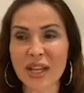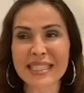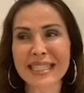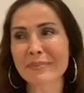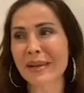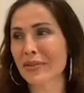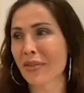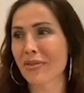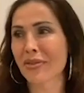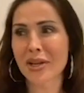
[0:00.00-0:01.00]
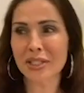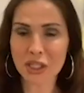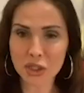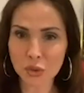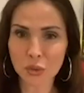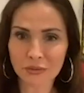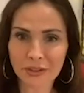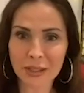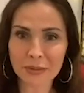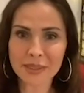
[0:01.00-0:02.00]
did about 30 short
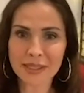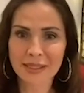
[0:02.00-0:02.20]
films.